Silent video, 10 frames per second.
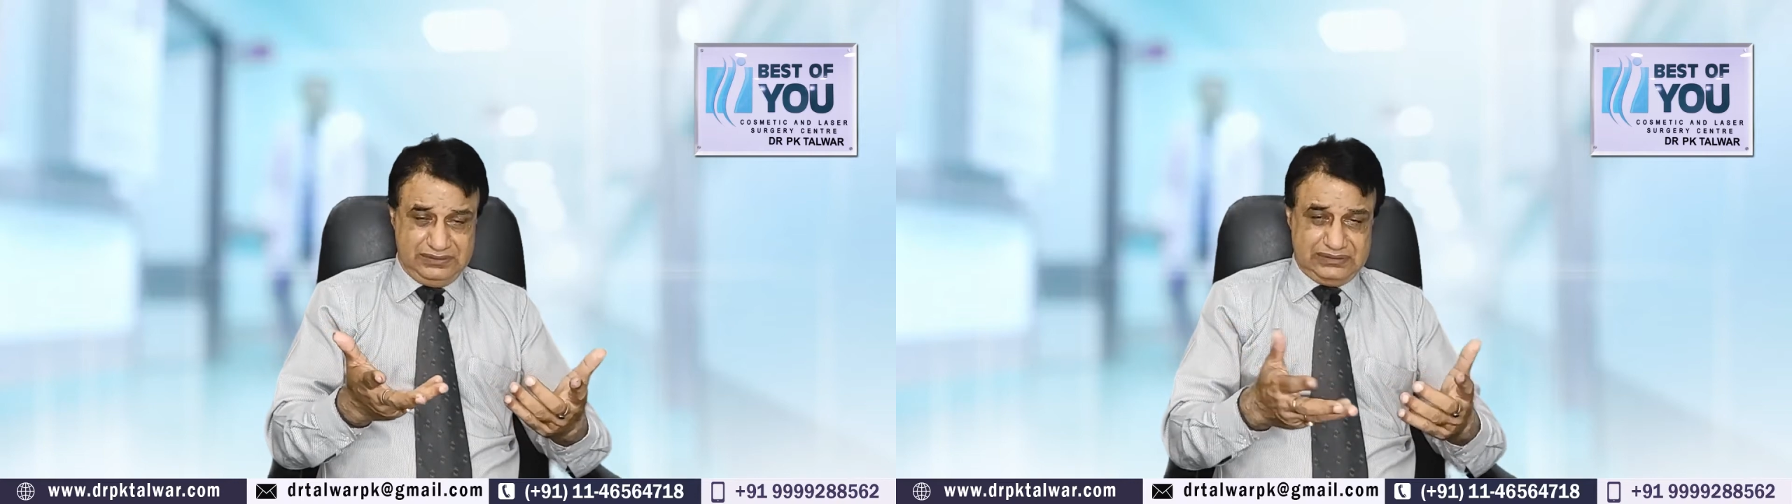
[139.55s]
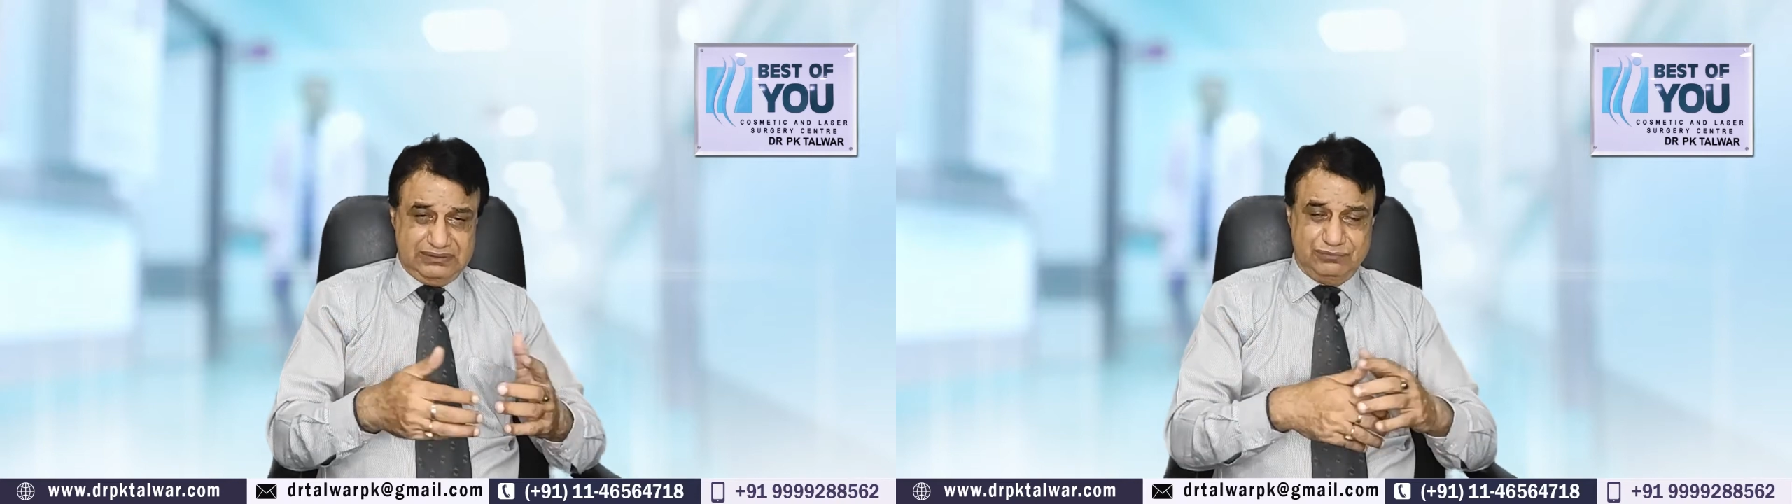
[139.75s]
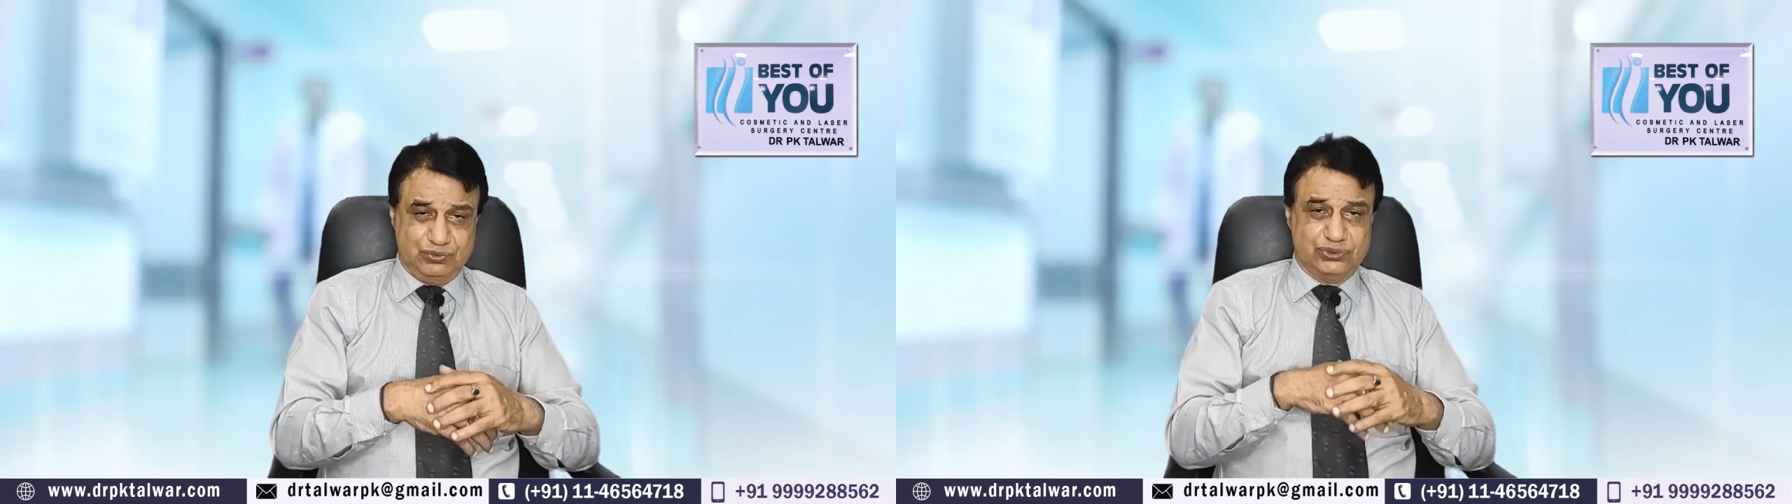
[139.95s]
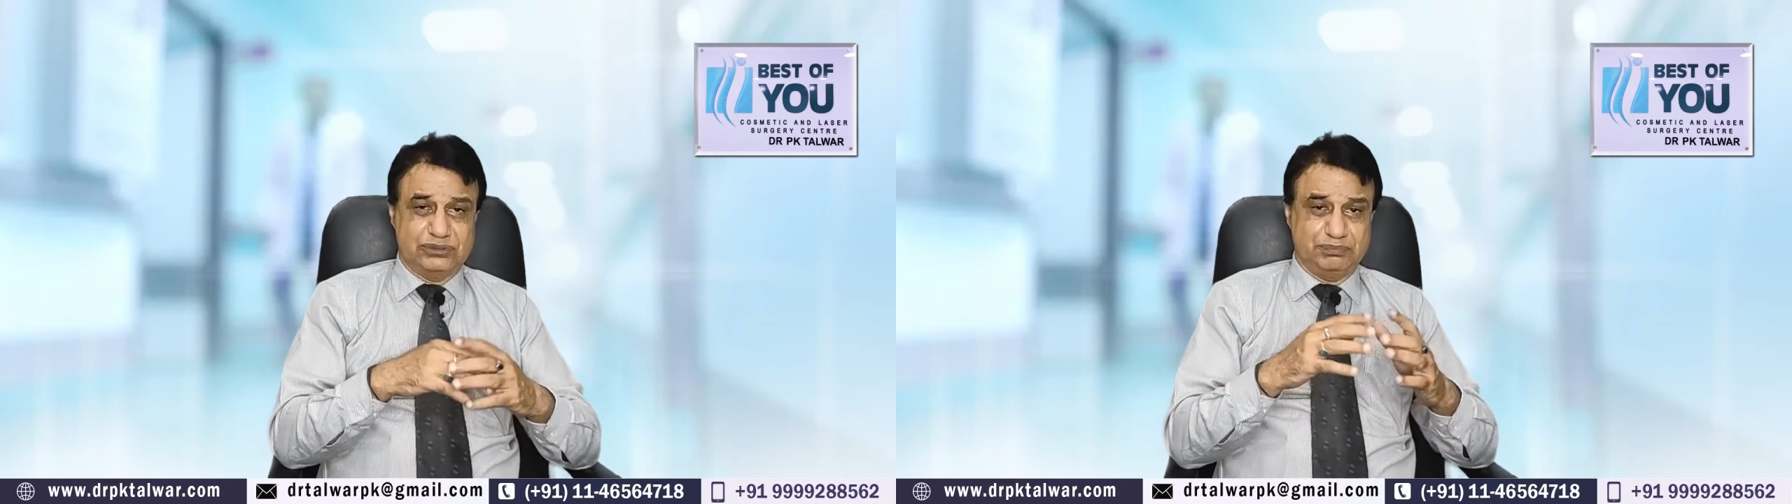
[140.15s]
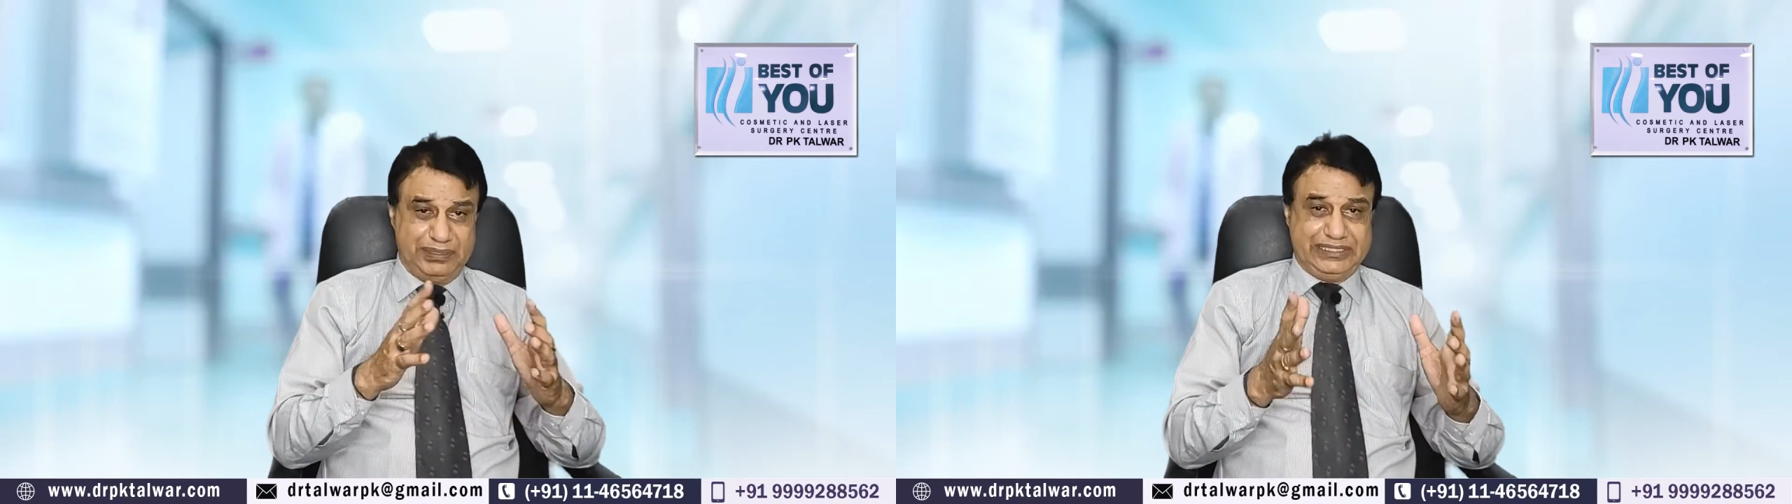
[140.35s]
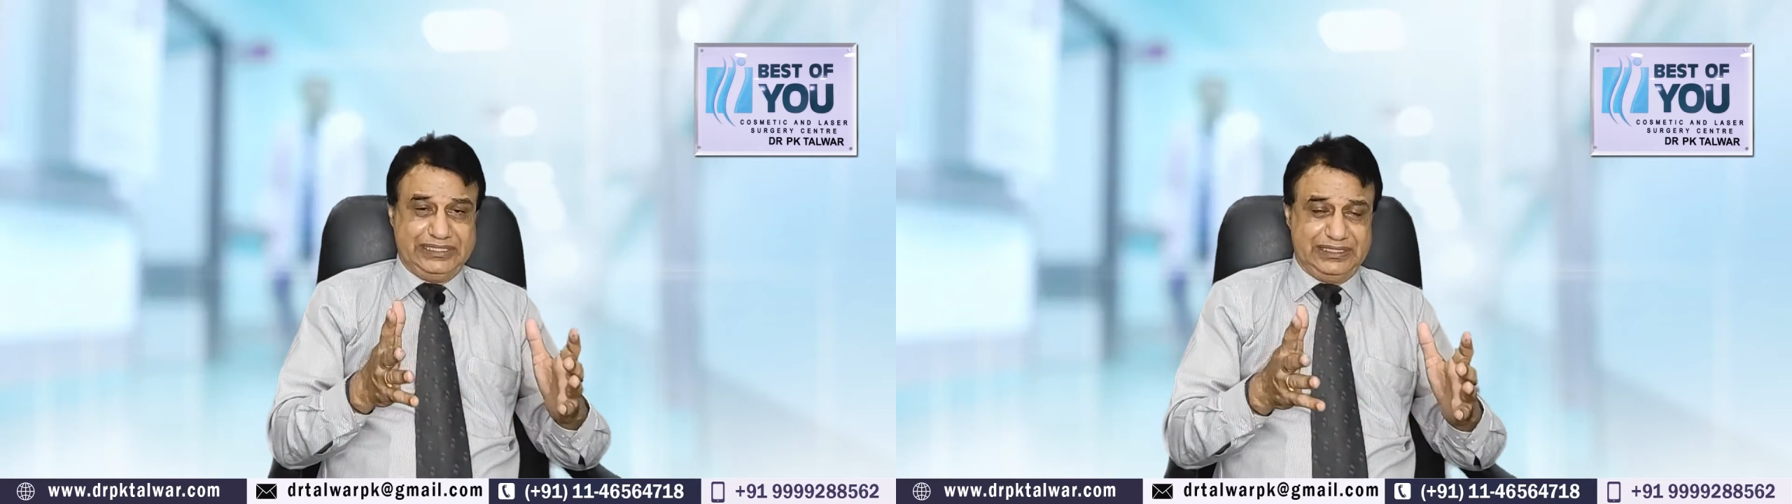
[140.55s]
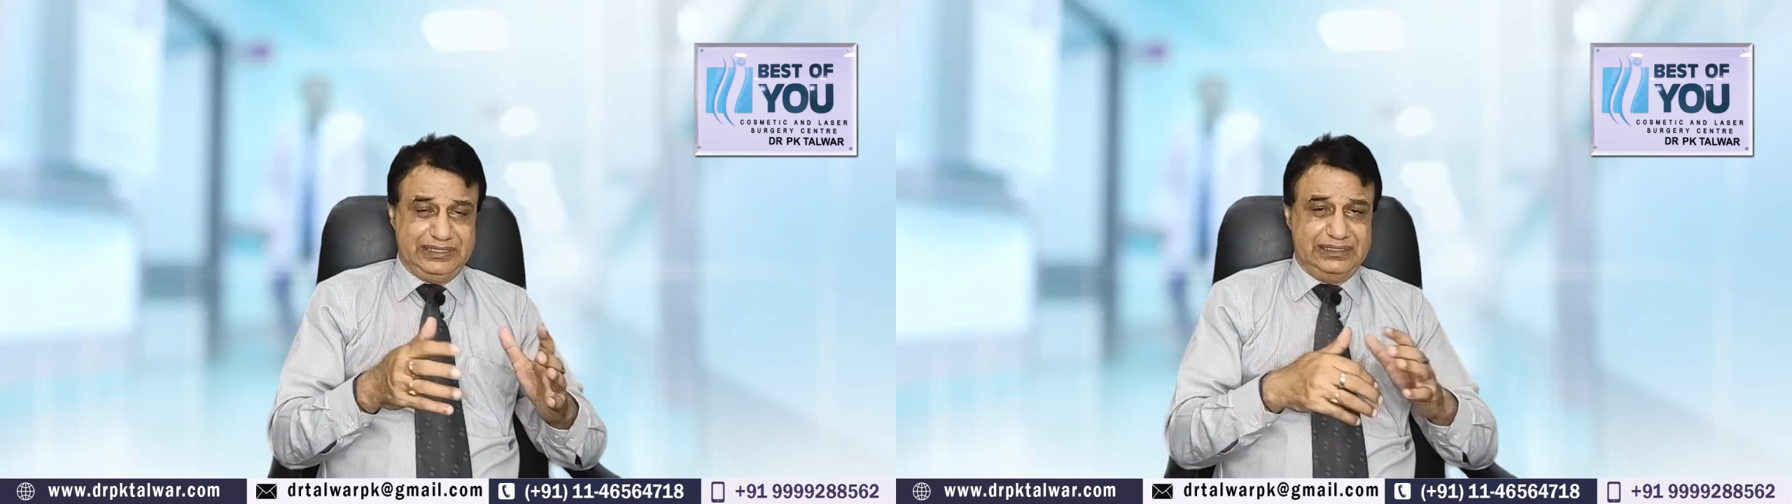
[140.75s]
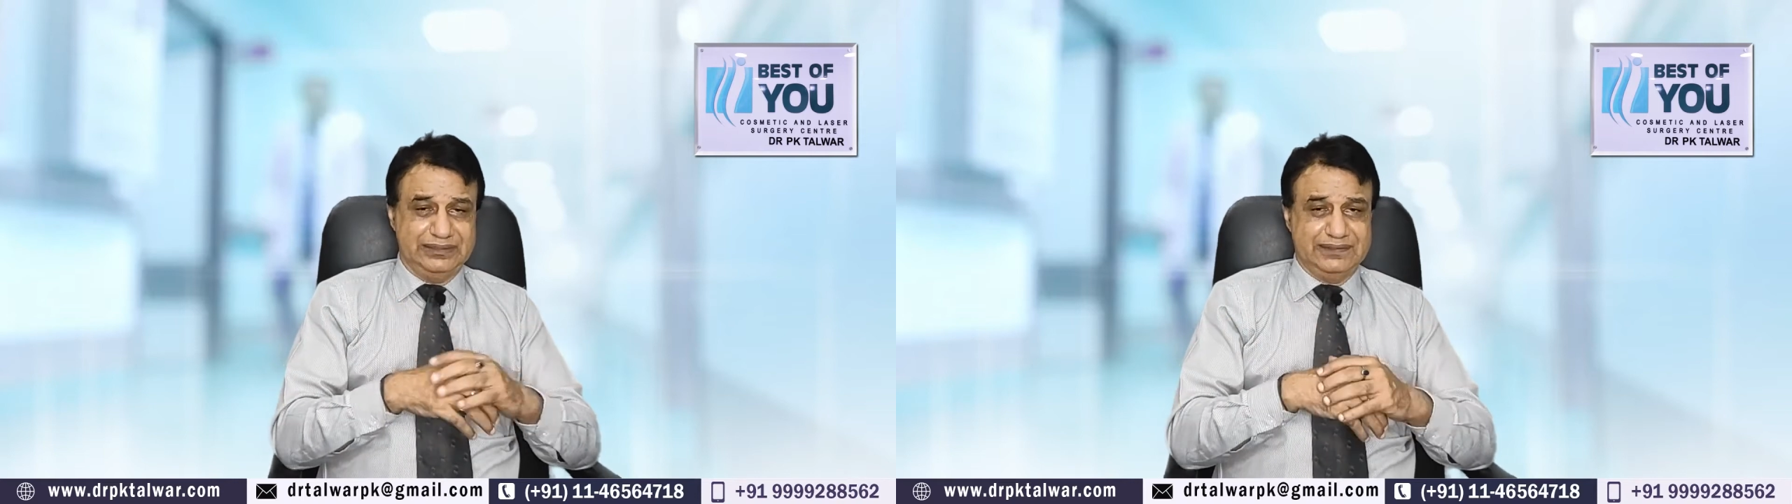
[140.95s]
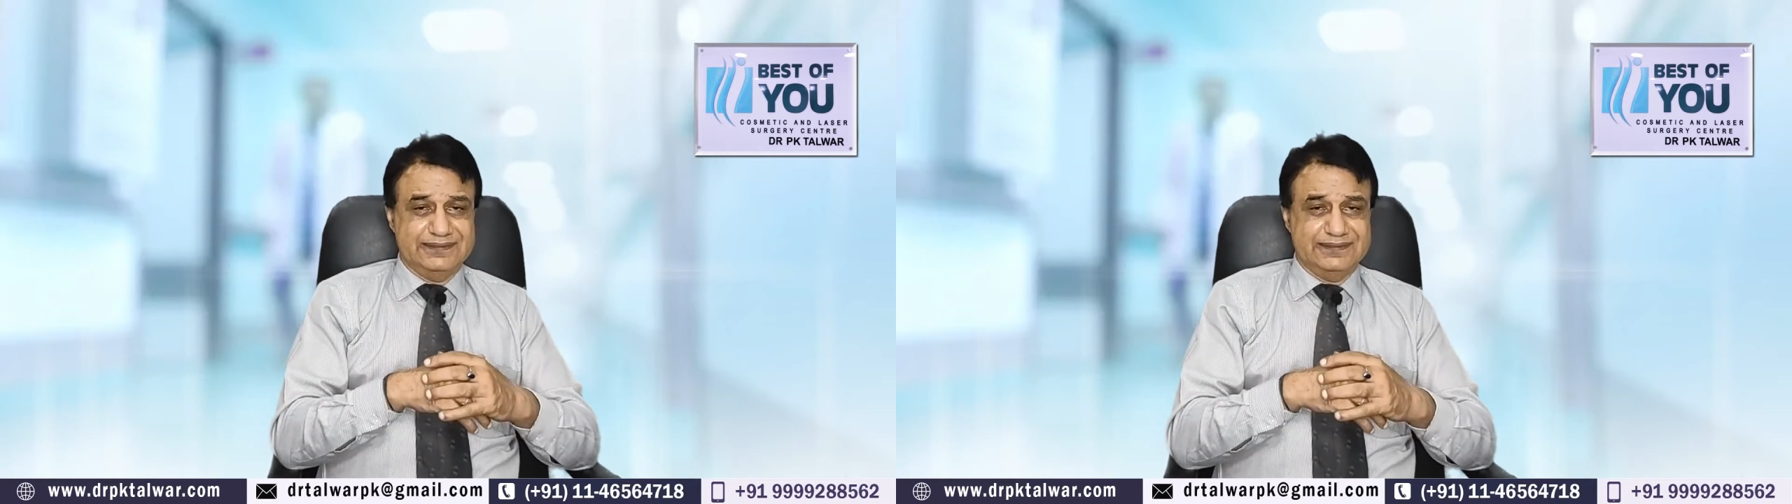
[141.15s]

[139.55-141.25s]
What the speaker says: at the most practically,